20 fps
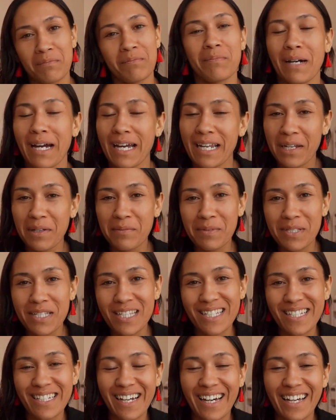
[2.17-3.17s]
My name is
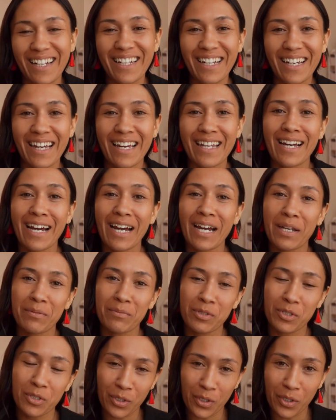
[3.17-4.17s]
Tiana and I
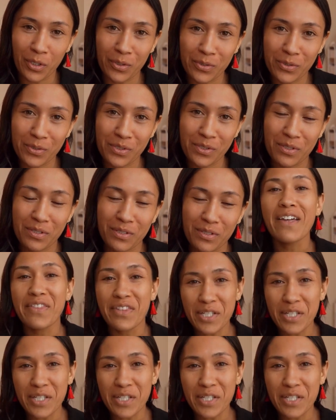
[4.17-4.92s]
am your host.